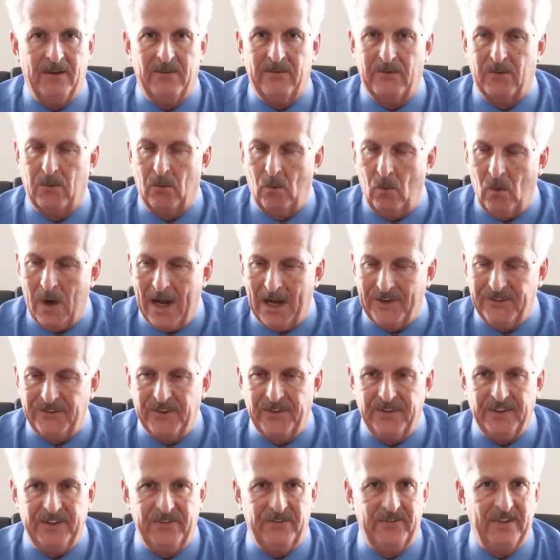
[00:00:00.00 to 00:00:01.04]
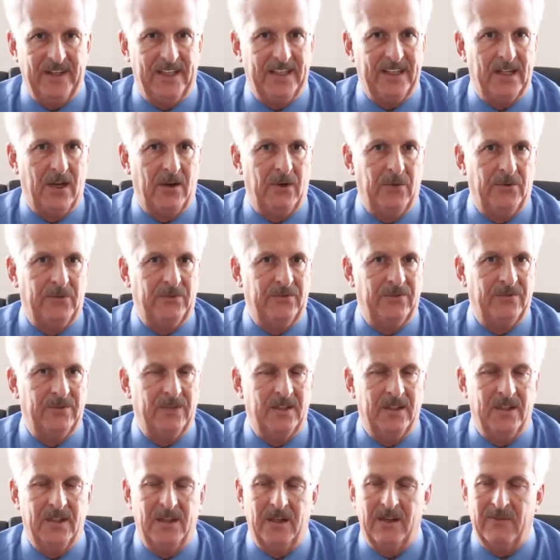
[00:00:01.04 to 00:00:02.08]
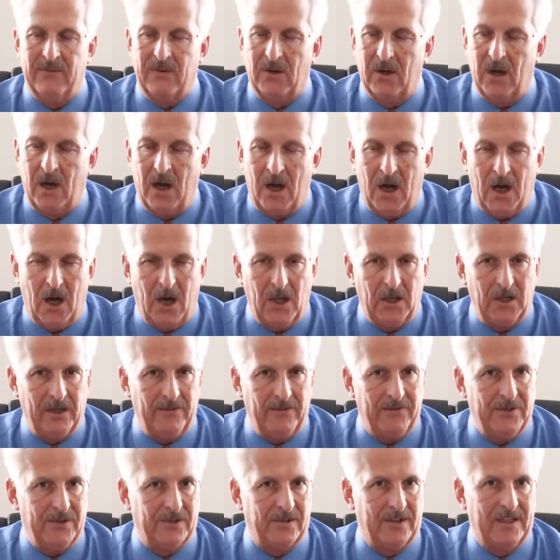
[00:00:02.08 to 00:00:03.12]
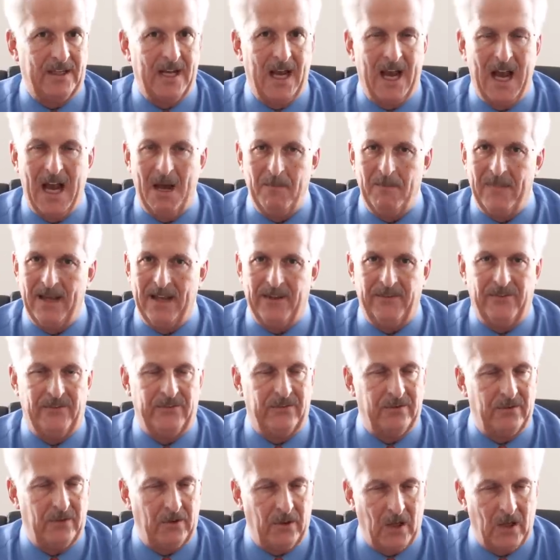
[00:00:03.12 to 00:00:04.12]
for watching these videos, for all of your comments,